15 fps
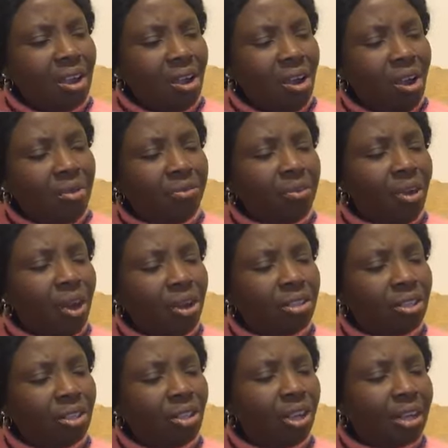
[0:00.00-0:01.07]
of all
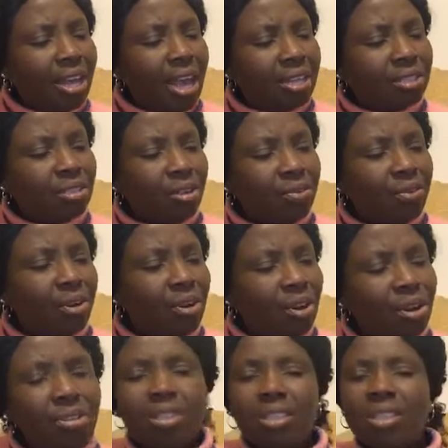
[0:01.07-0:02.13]
the Lord has done for
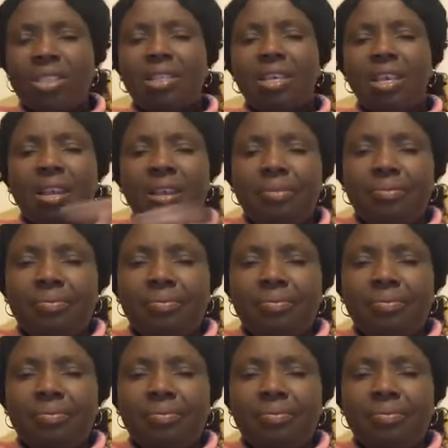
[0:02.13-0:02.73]
us this year.